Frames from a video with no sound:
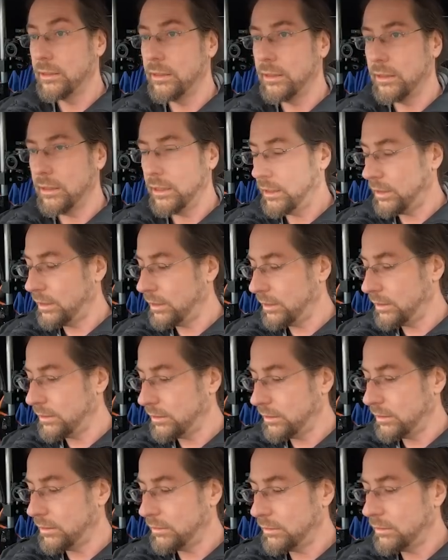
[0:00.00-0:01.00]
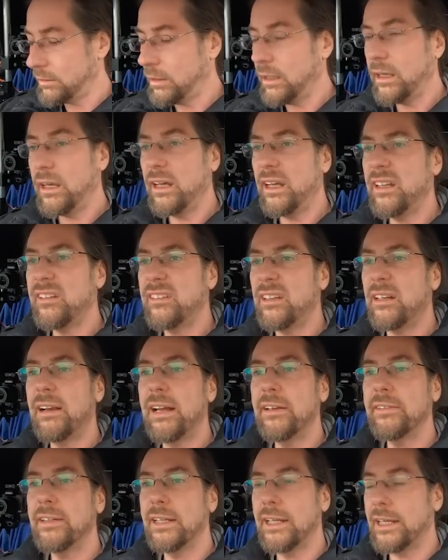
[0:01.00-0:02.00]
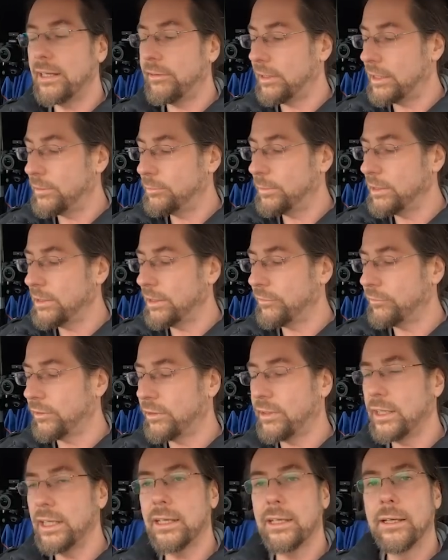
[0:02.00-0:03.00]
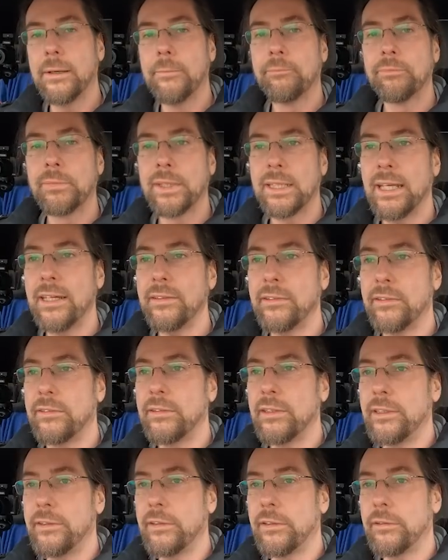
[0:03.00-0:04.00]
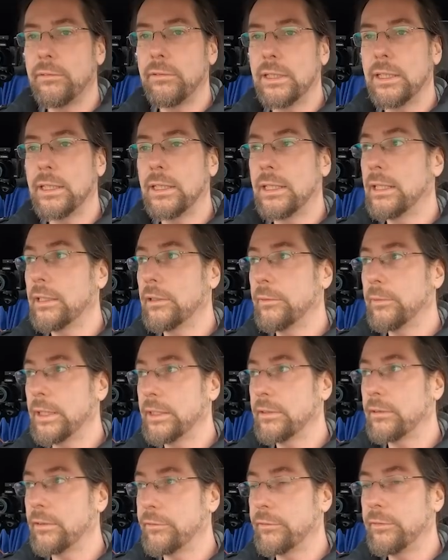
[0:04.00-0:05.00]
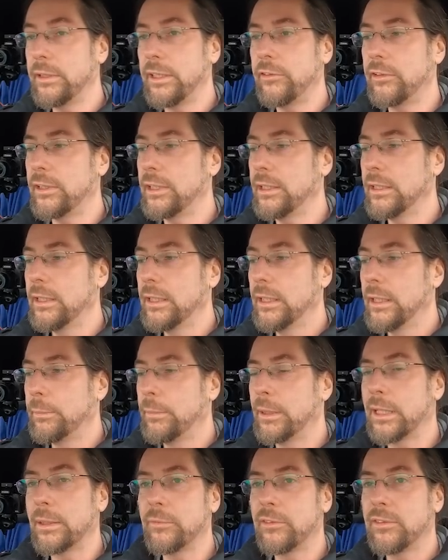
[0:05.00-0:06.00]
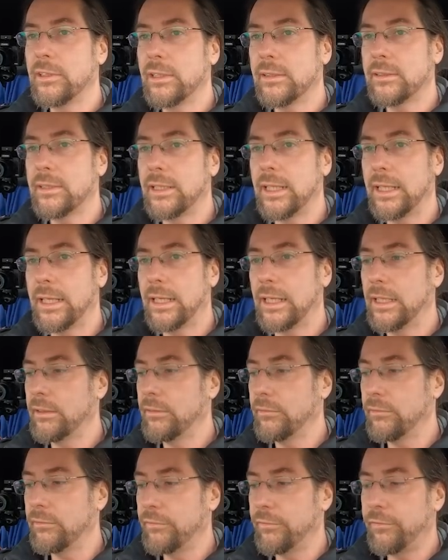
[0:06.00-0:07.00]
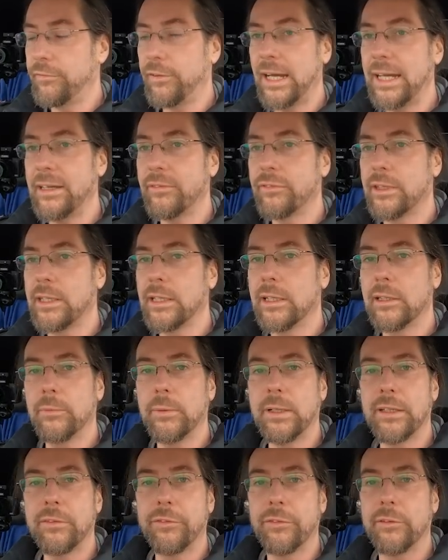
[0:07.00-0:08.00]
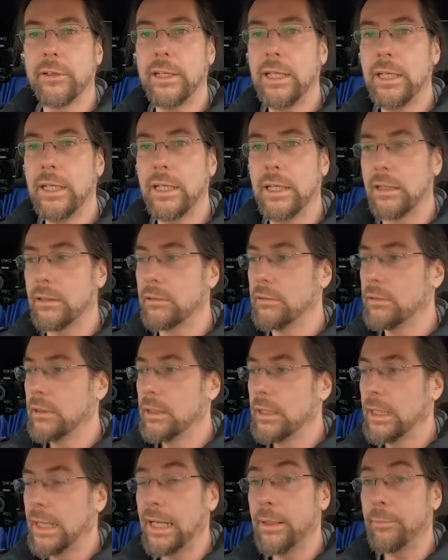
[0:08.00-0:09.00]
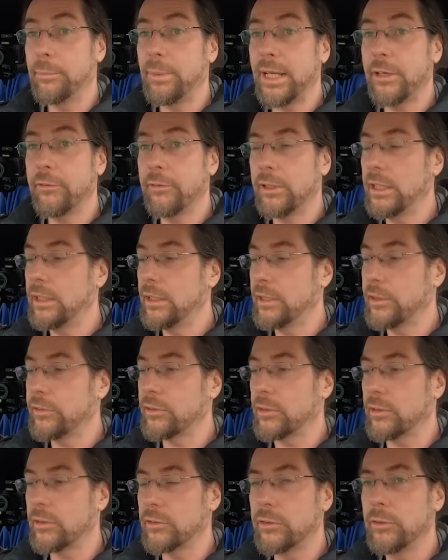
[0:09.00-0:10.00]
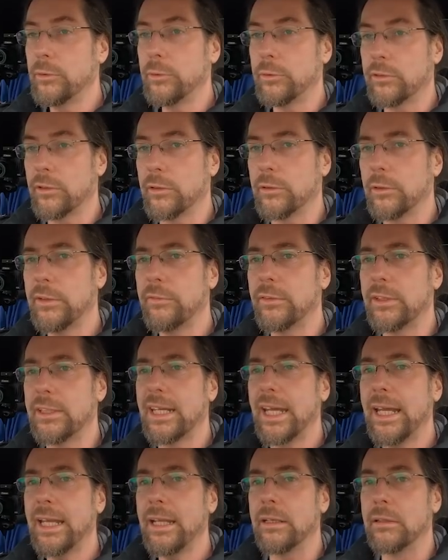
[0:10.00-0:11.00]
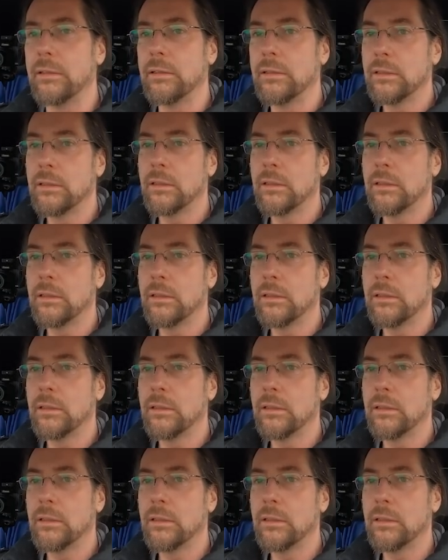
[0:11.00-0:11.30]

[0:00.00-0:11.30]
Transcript: Yeah, it's around that area. I mean, you have to think. Yes, it's 63 kilowatt of regen, but I'm still taking 5 kilowatt for heating. And battery heater is on too, so even 10.